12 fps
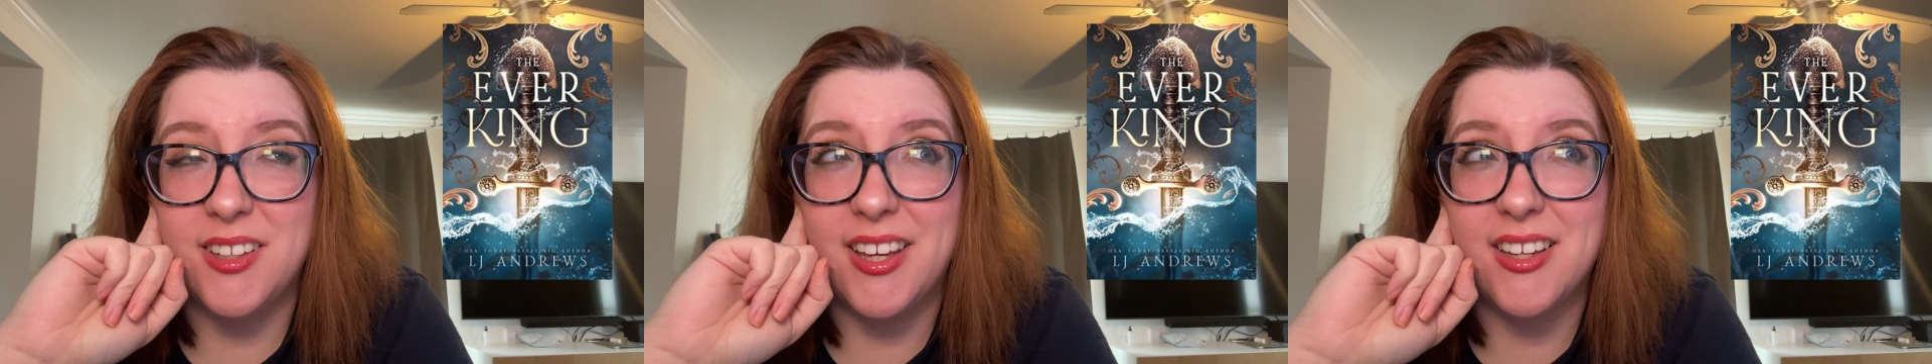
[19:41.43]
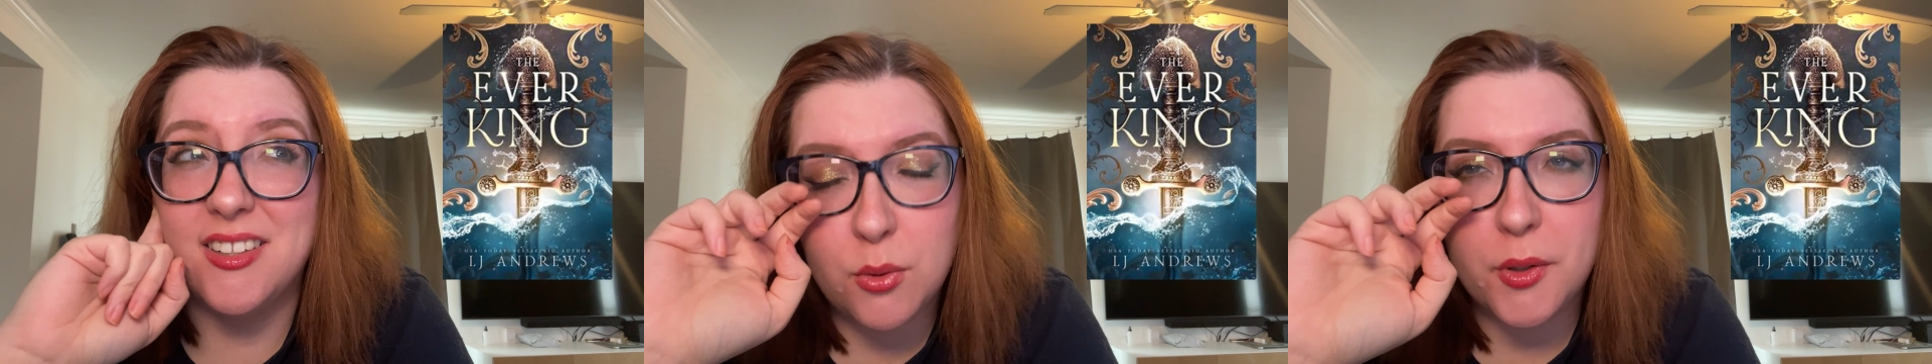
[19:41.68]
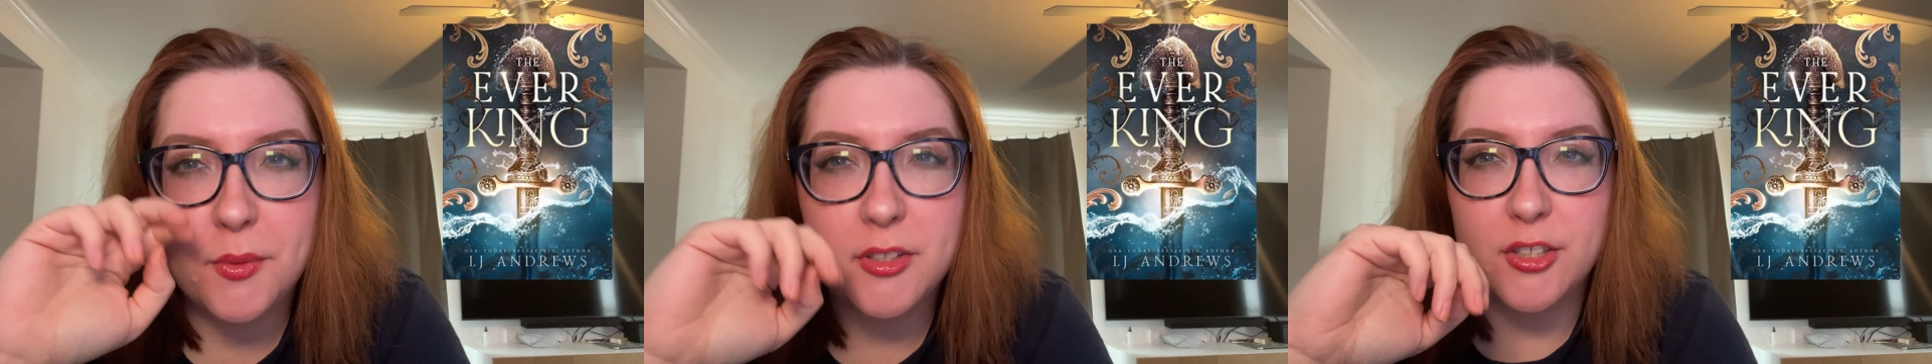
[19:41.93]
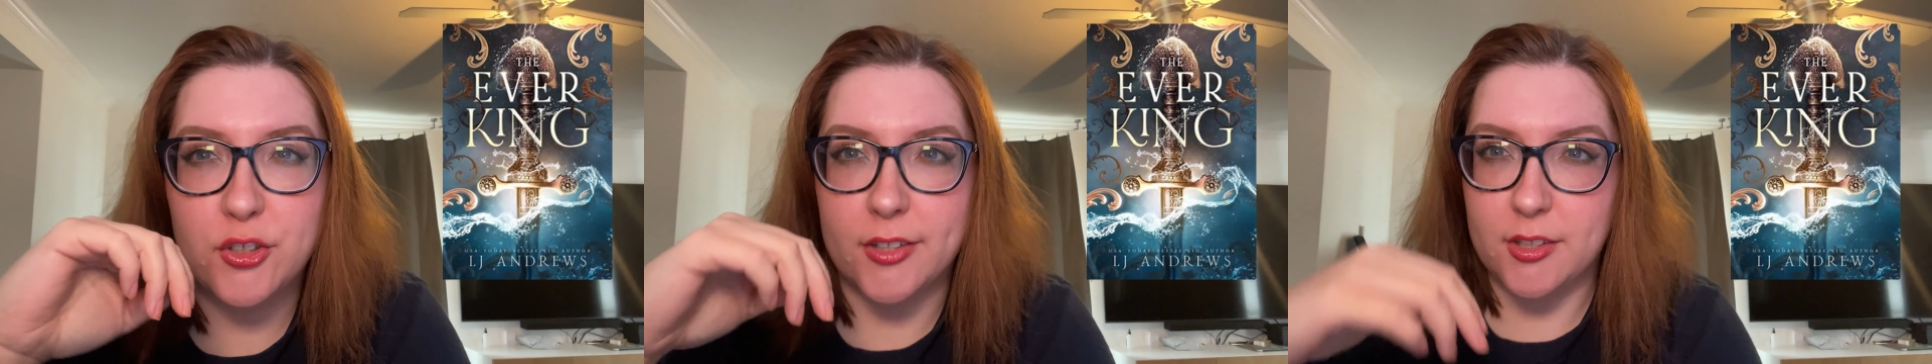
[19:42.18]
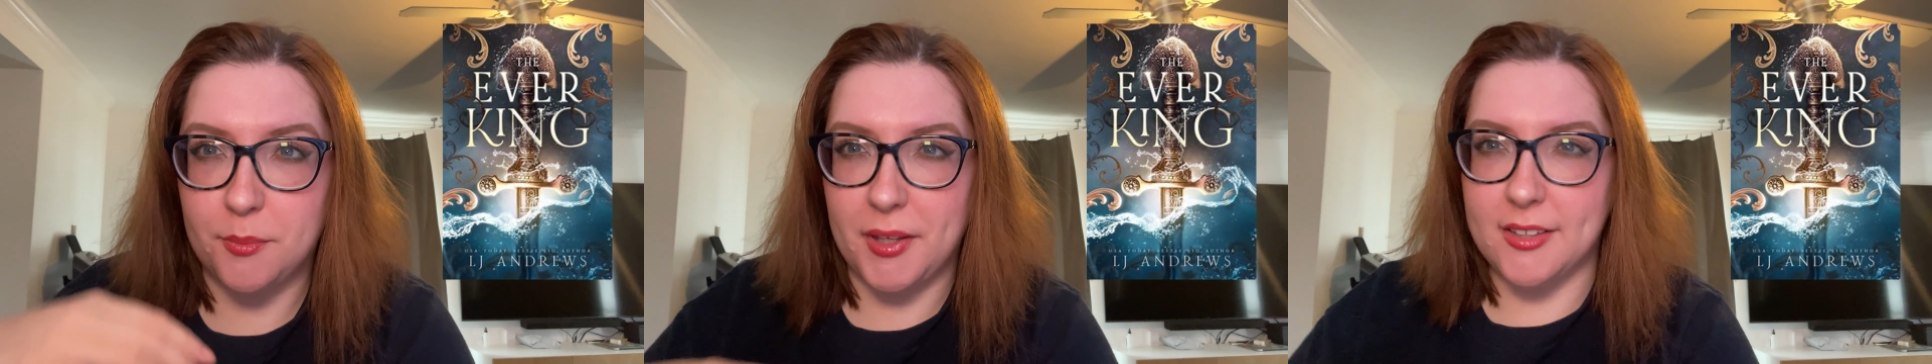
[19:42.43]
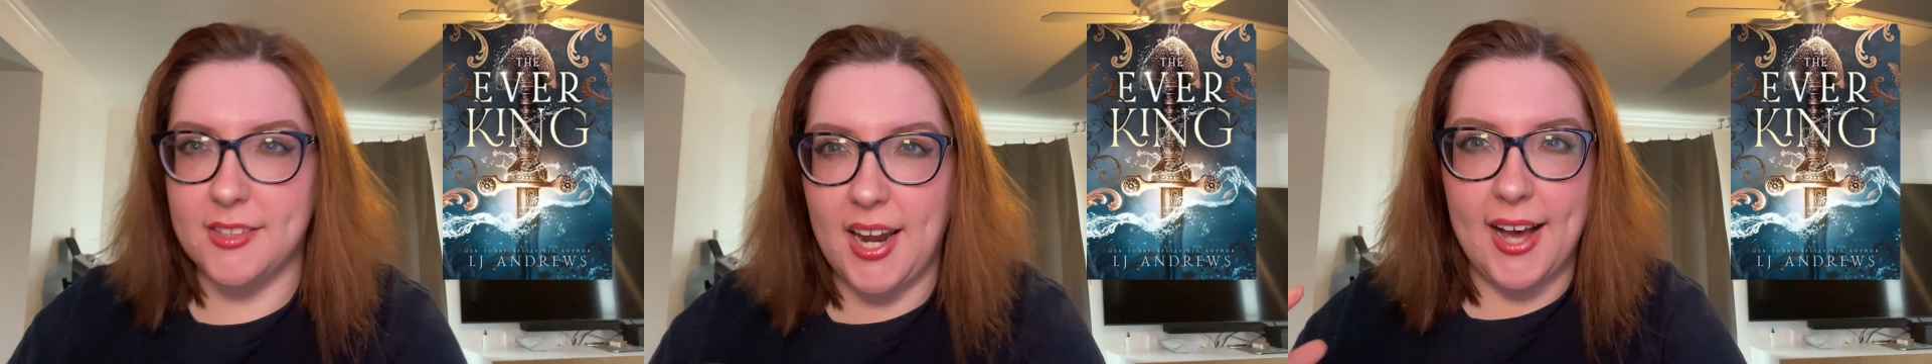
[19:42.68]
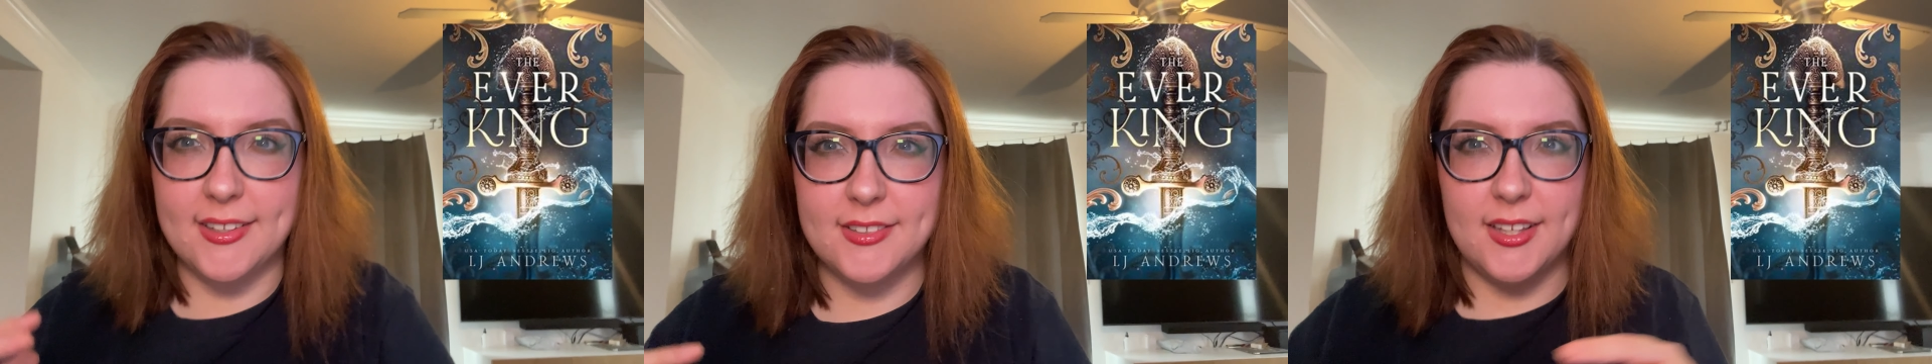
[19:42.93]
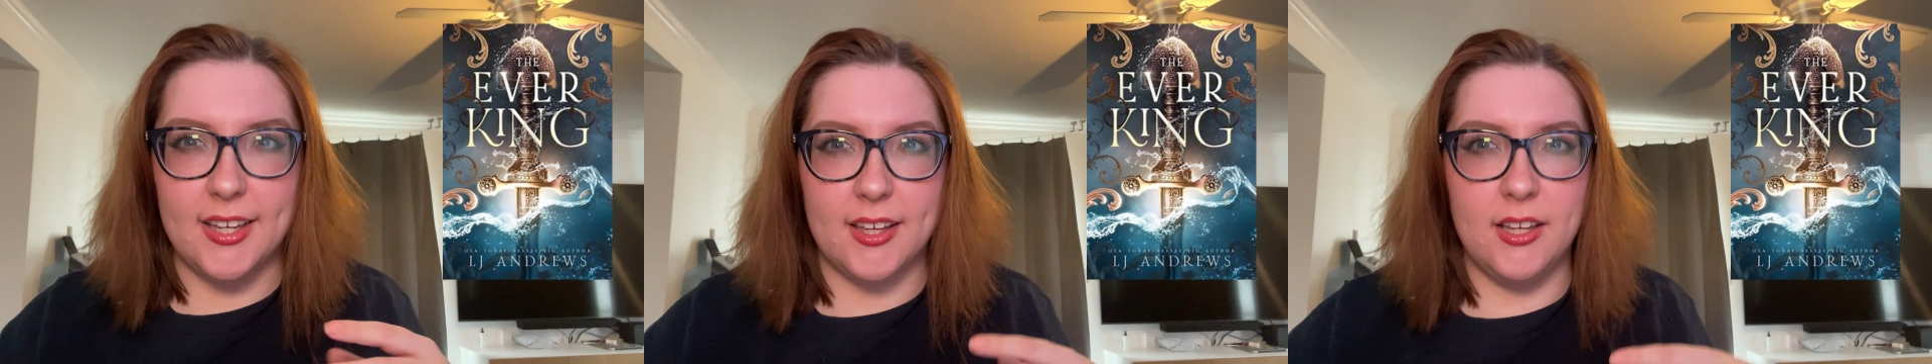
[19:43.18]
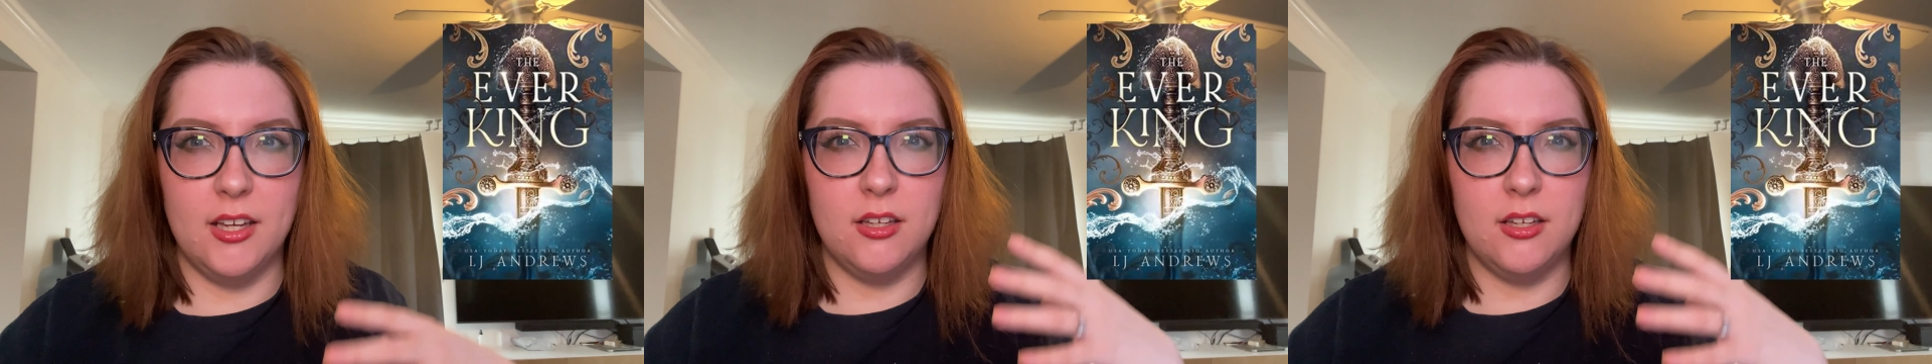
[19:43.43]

And the world was interesting because it has like,